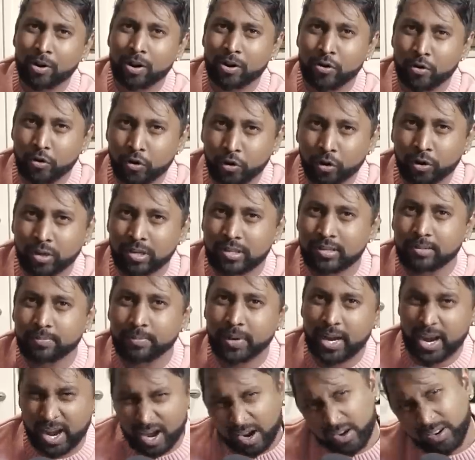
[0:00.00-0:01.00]
annoys
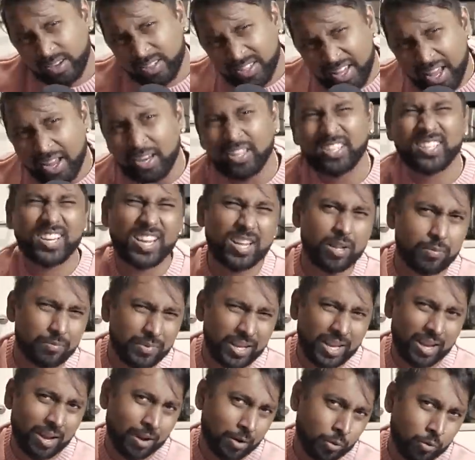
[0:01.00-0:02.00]
me. How does that, tell
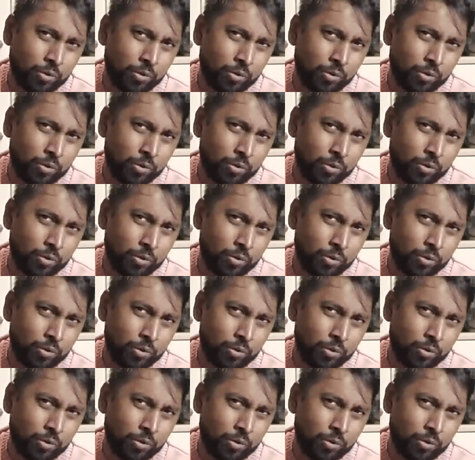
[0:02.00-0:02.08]
me how it